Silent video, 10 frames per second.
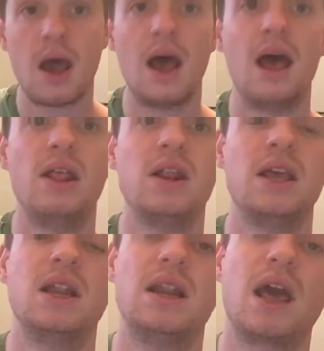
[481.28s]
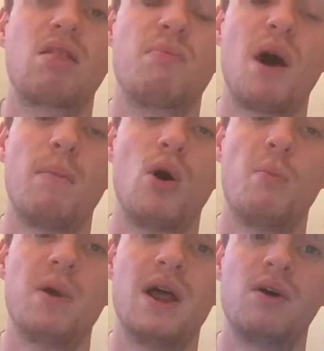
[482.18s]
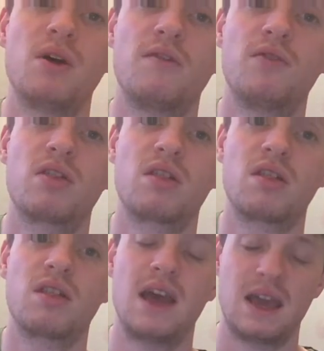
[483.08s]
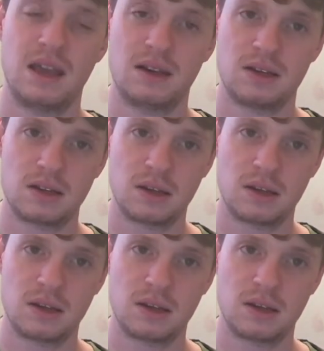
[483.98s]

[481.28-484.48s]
and an index pop up and out of the 2nd.